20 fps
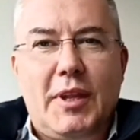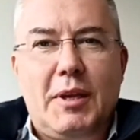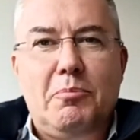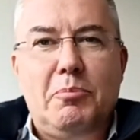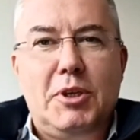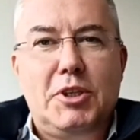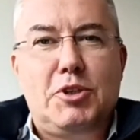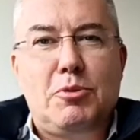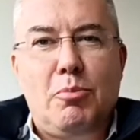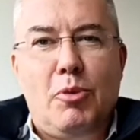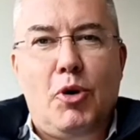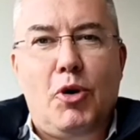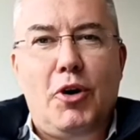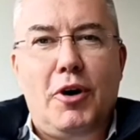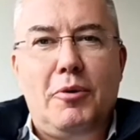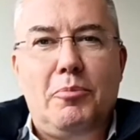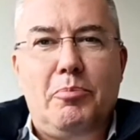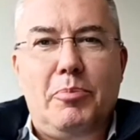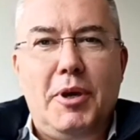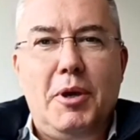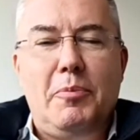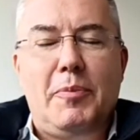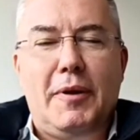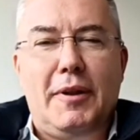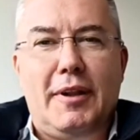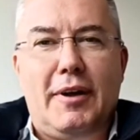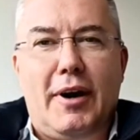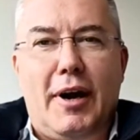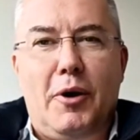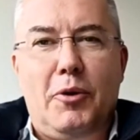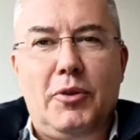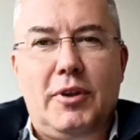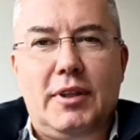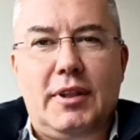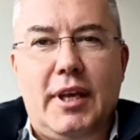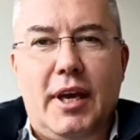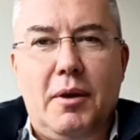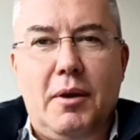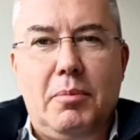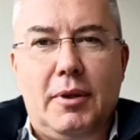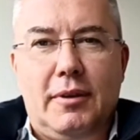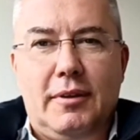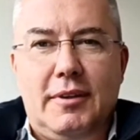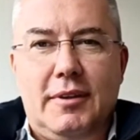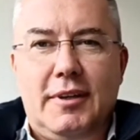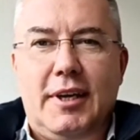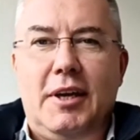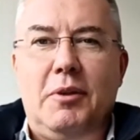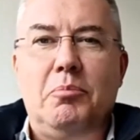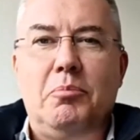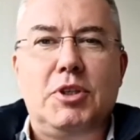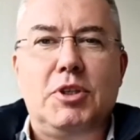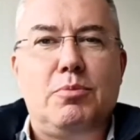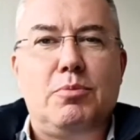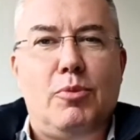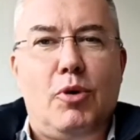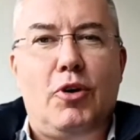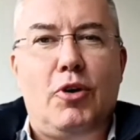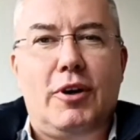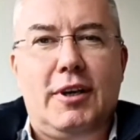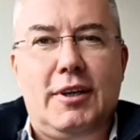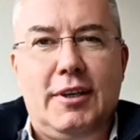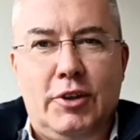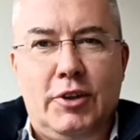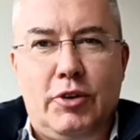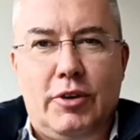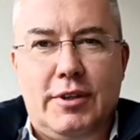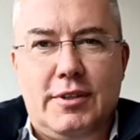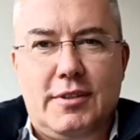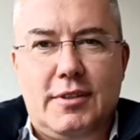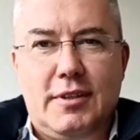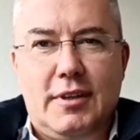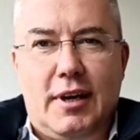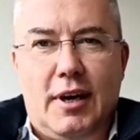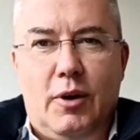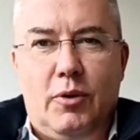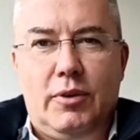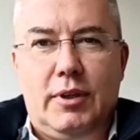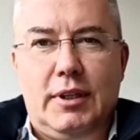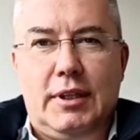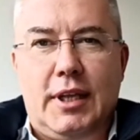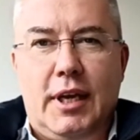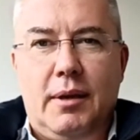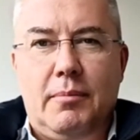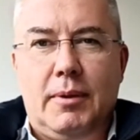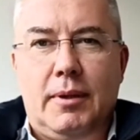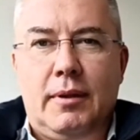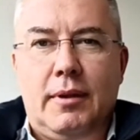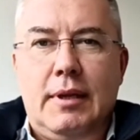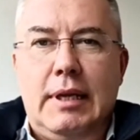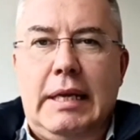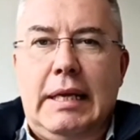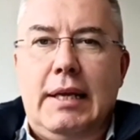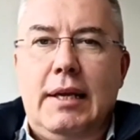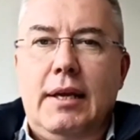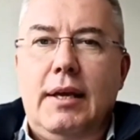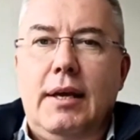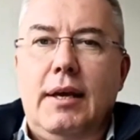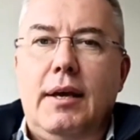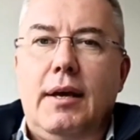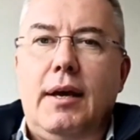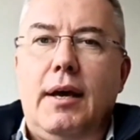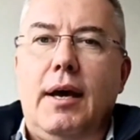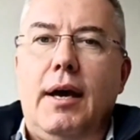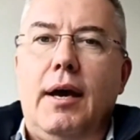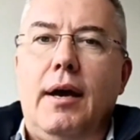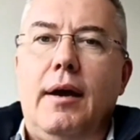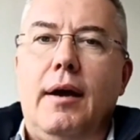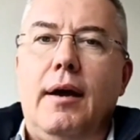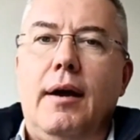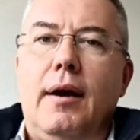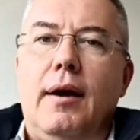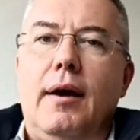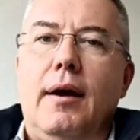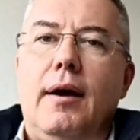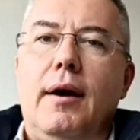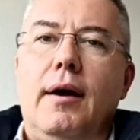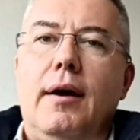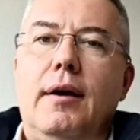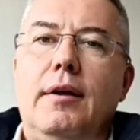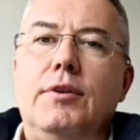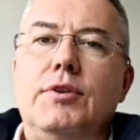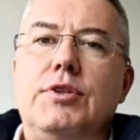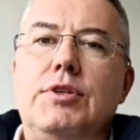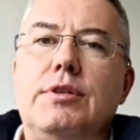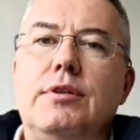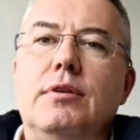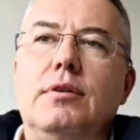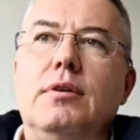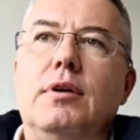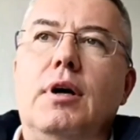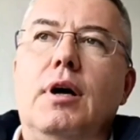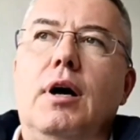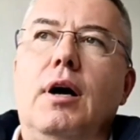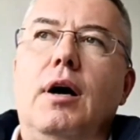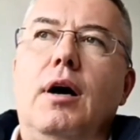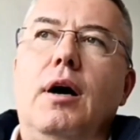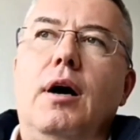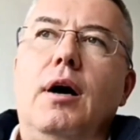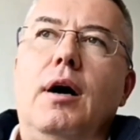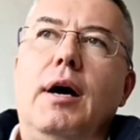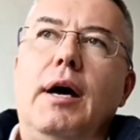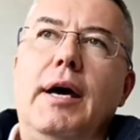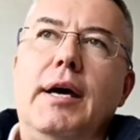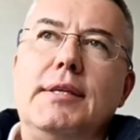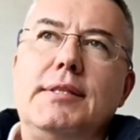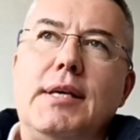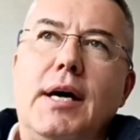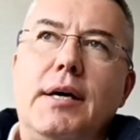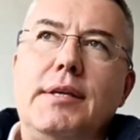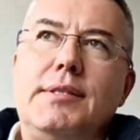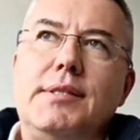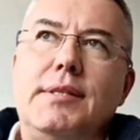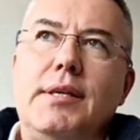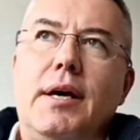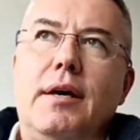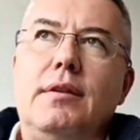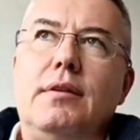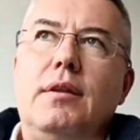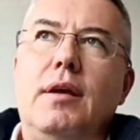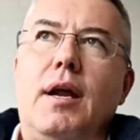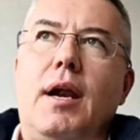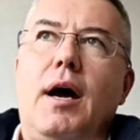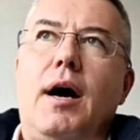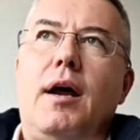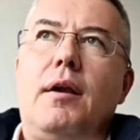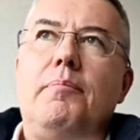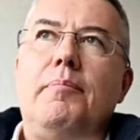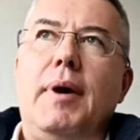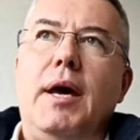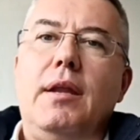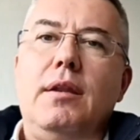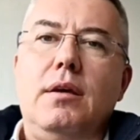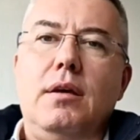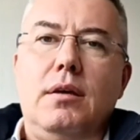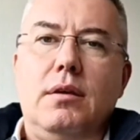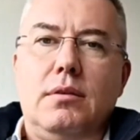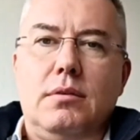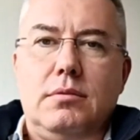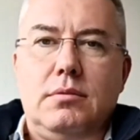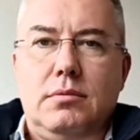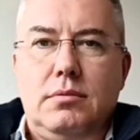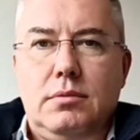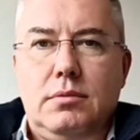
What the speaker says: much more people around the table and much more countries around the table. And as I said, there are many